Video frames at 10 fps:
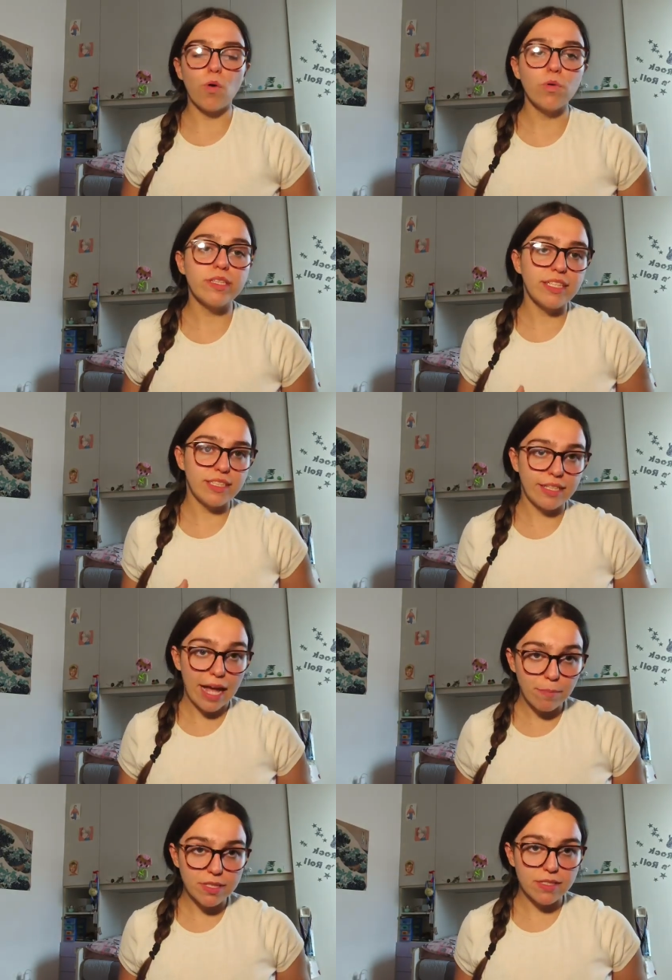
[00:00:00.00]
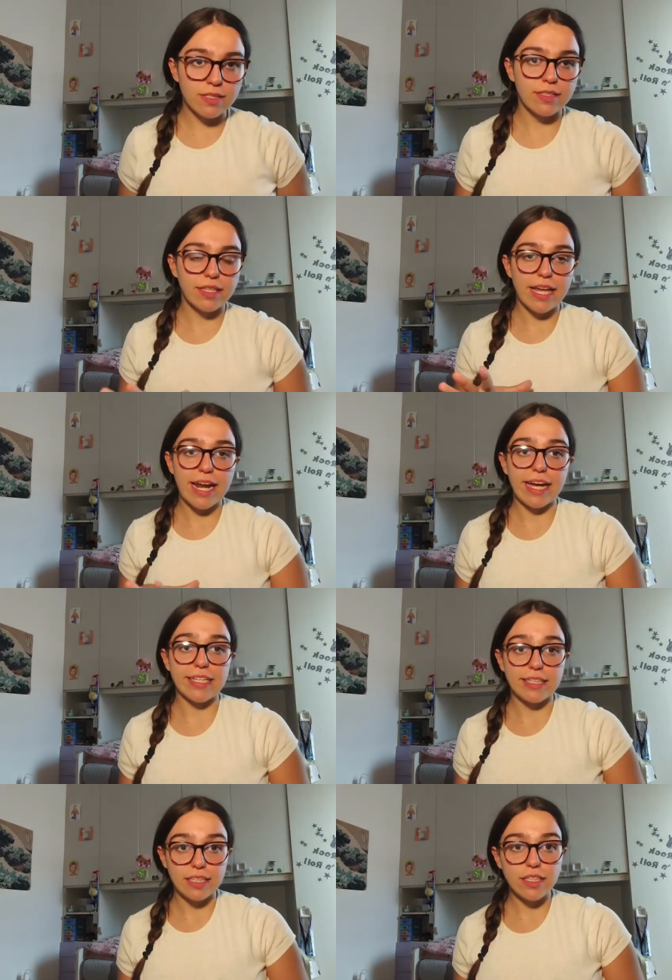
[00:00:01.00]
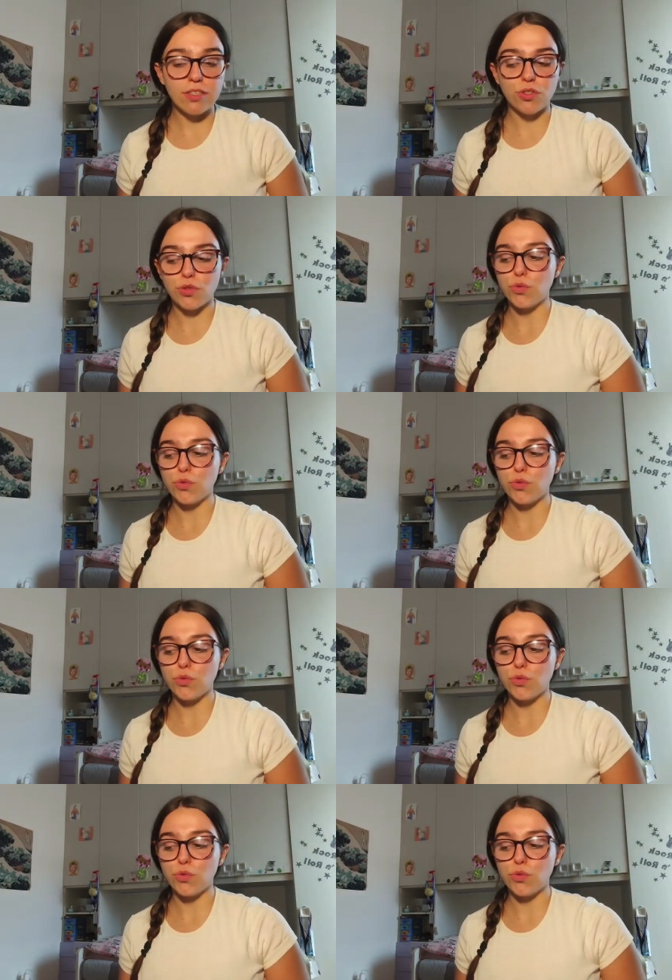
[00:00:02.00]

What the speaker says: all the steps that I did